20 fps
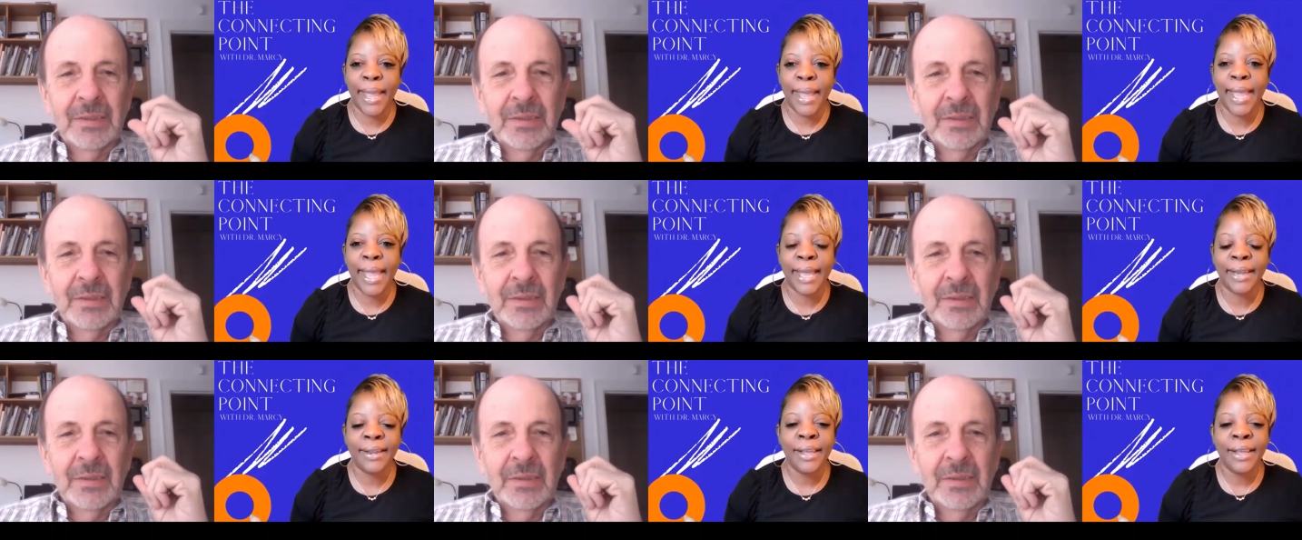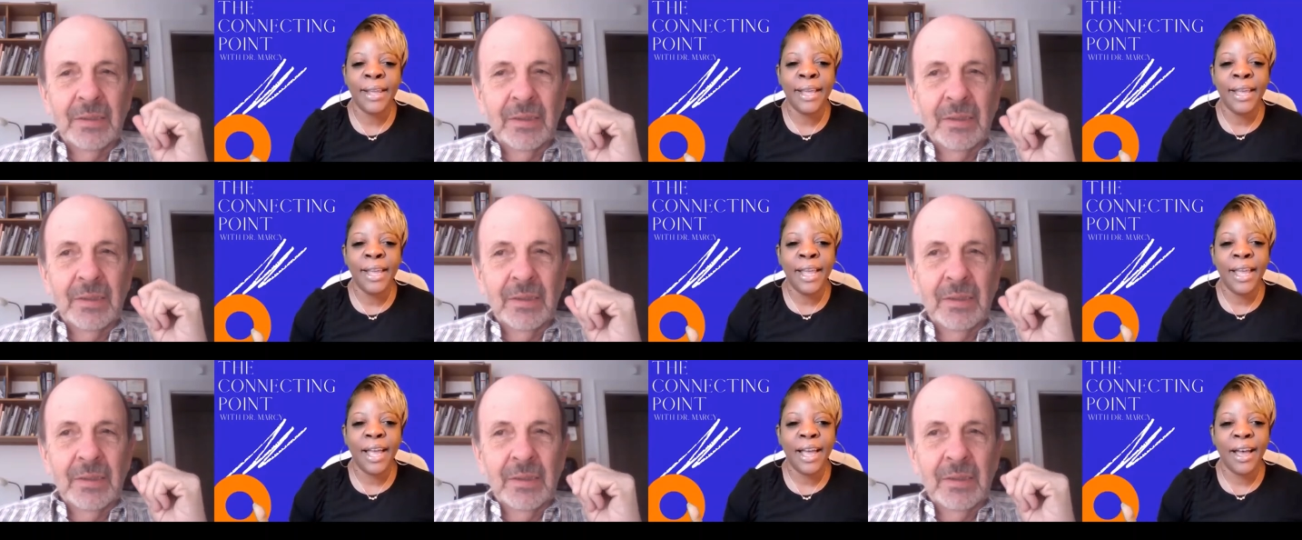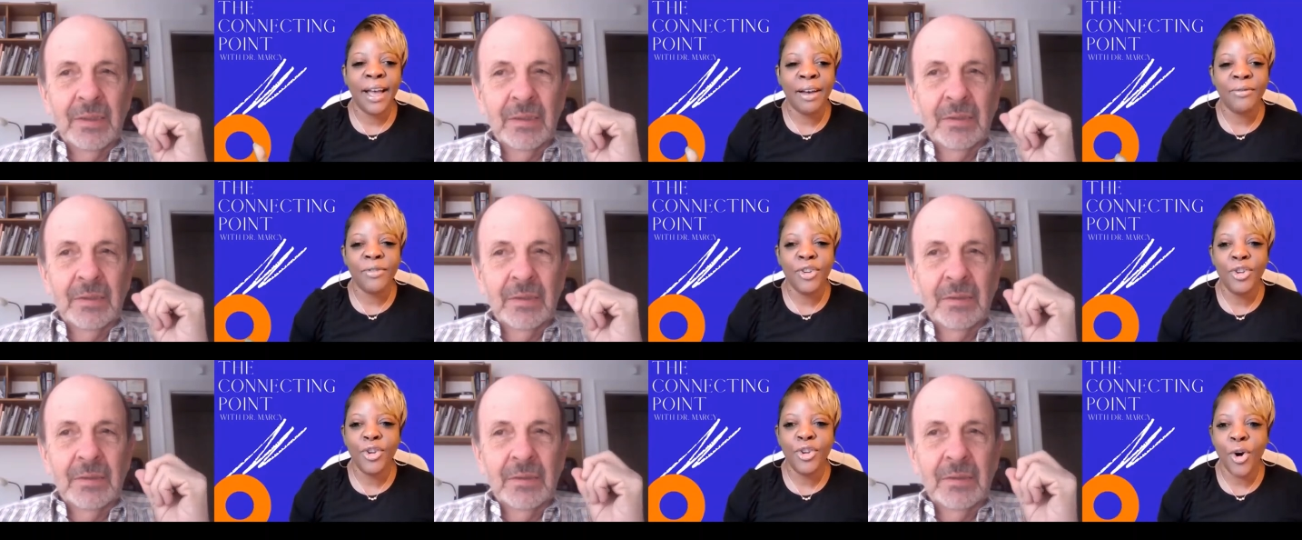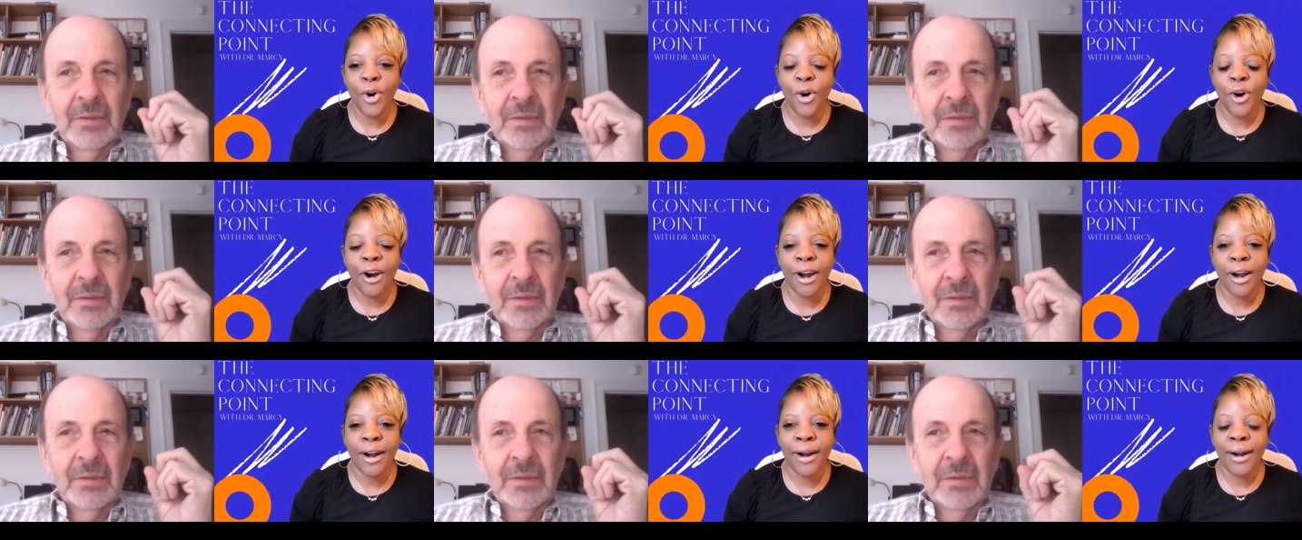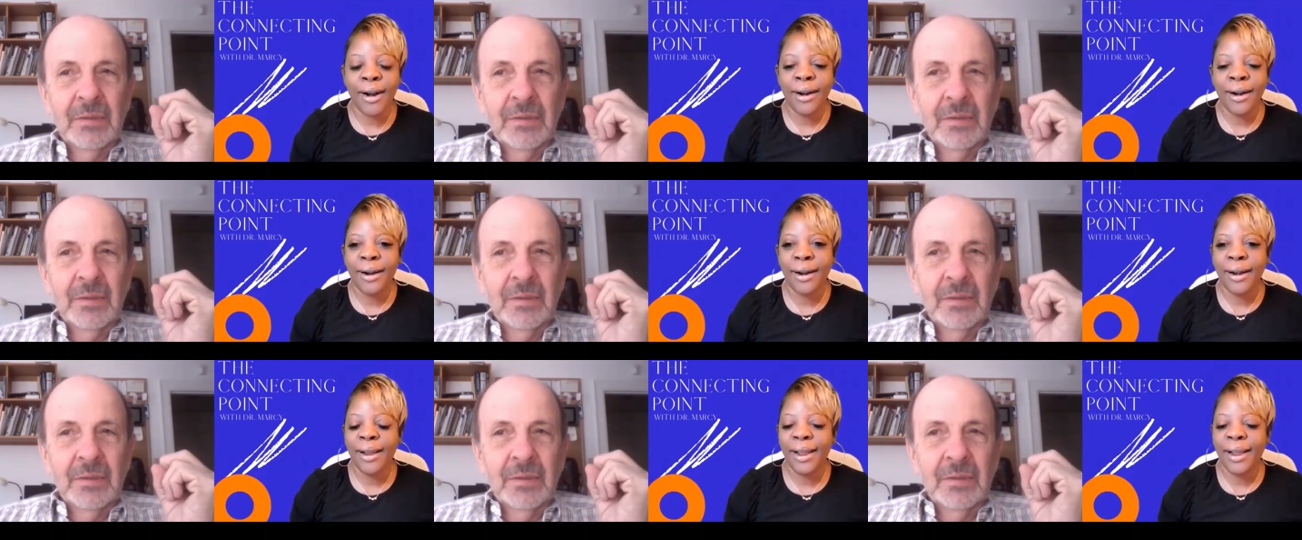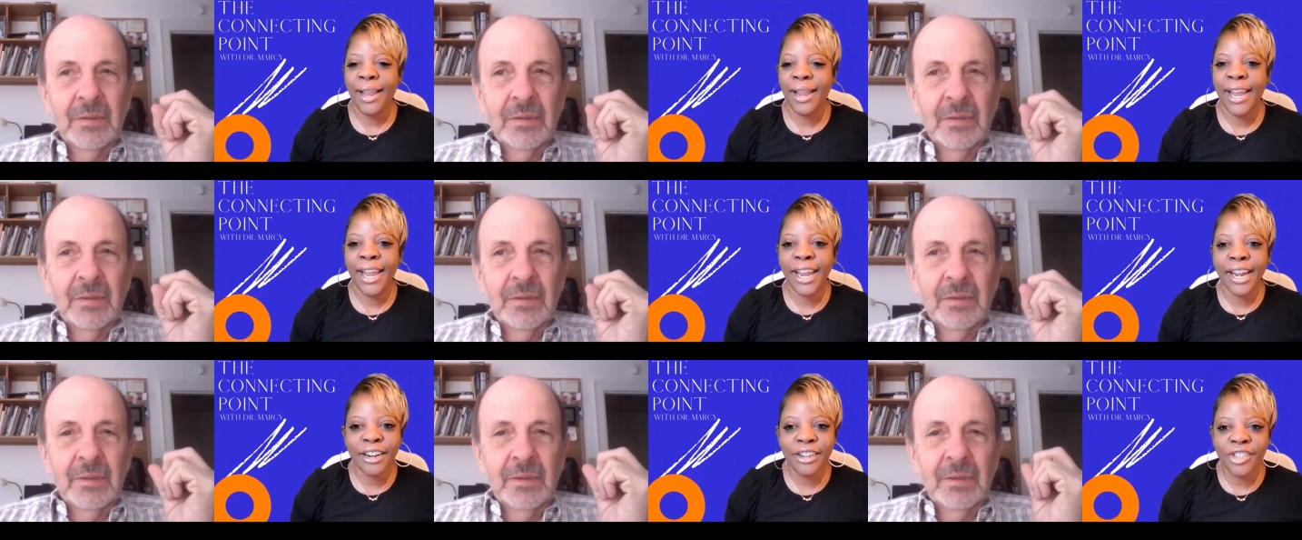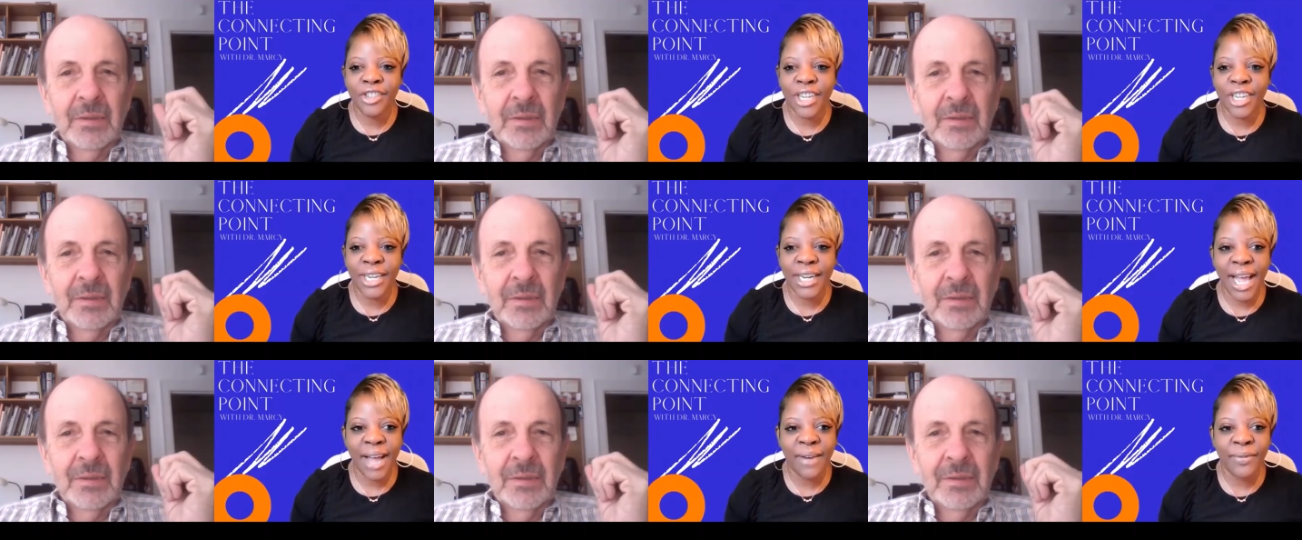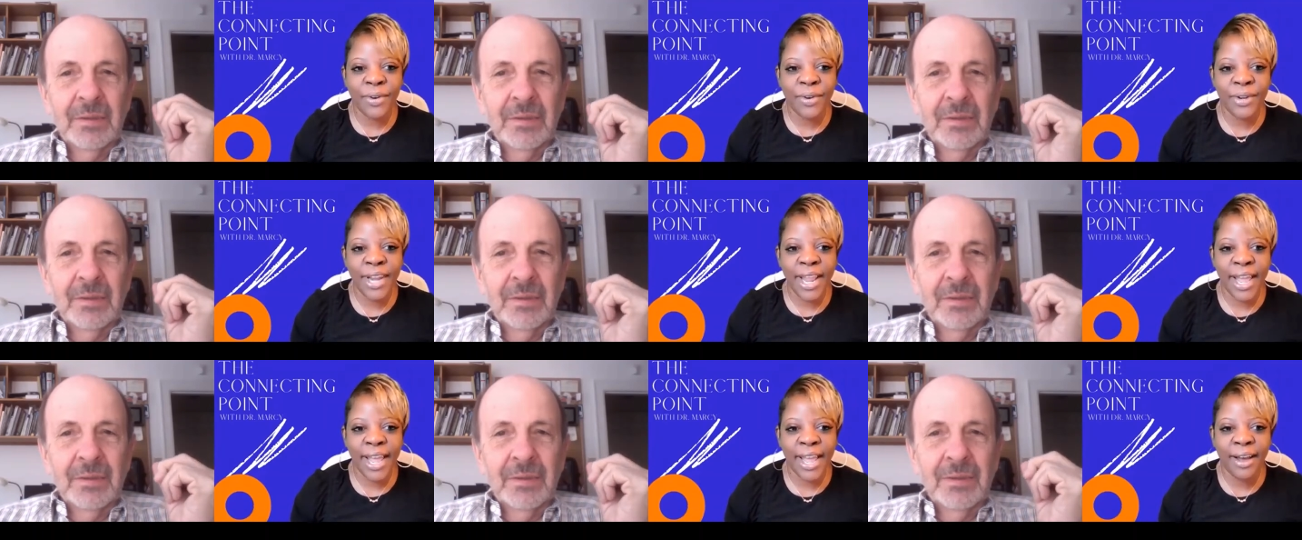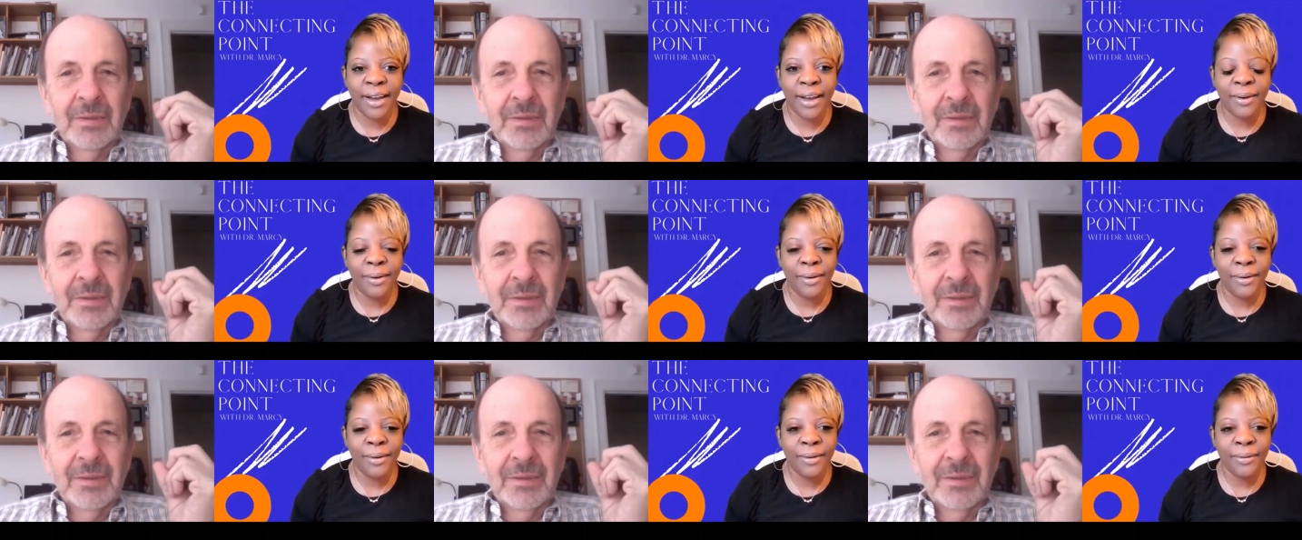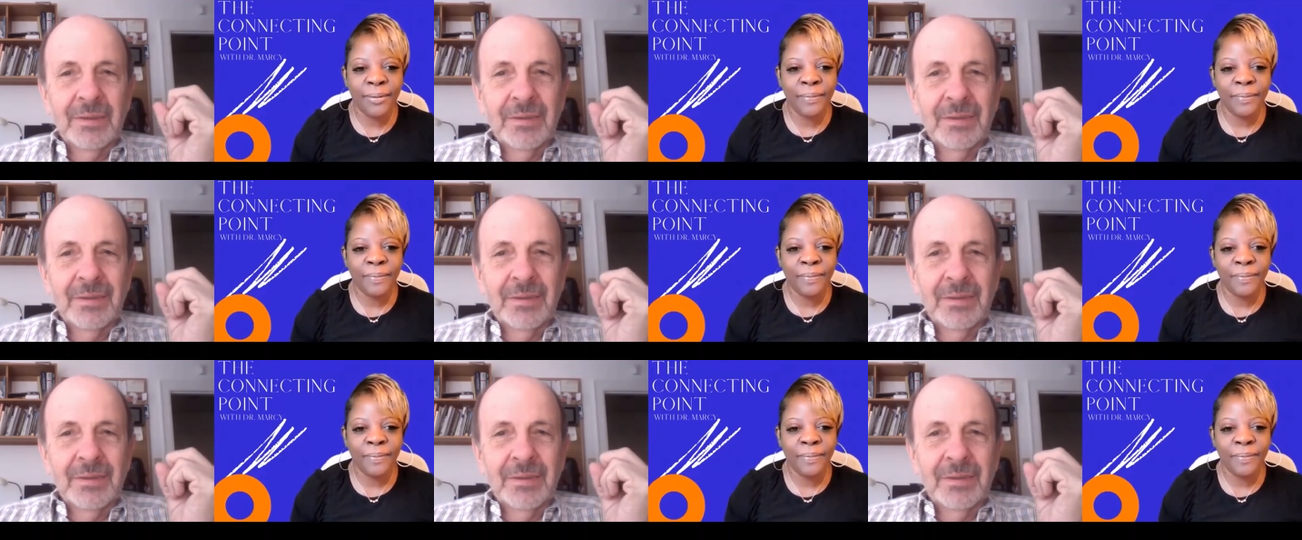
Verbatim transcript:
Speaker 1: a man of your energy level now,